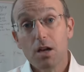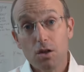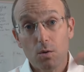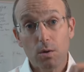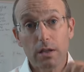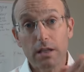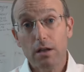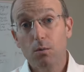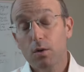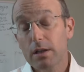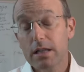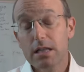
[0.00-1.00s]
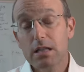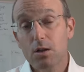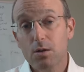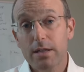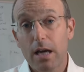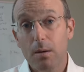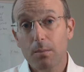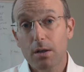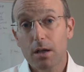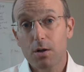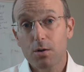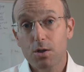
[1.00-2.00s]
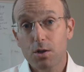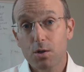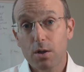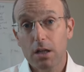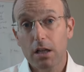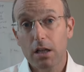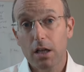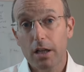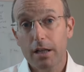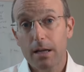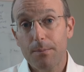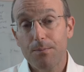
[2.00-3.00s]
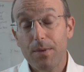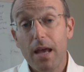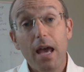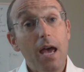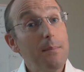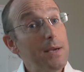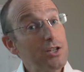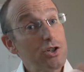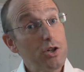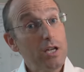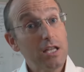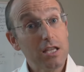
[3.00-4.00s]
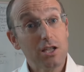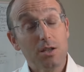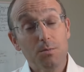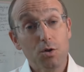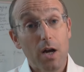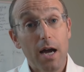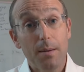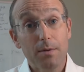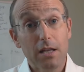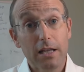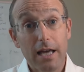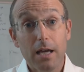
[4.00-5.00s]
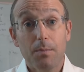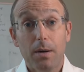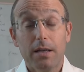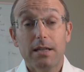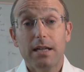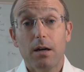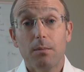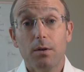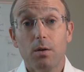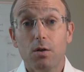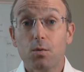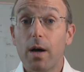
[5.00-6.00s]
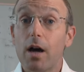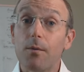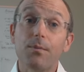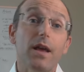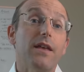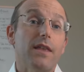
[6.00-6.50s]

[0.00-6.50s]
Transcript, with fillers: So we'll, li- we'll list those down below so you can click on them and make sure you hit the subscribe and the like button down below as well.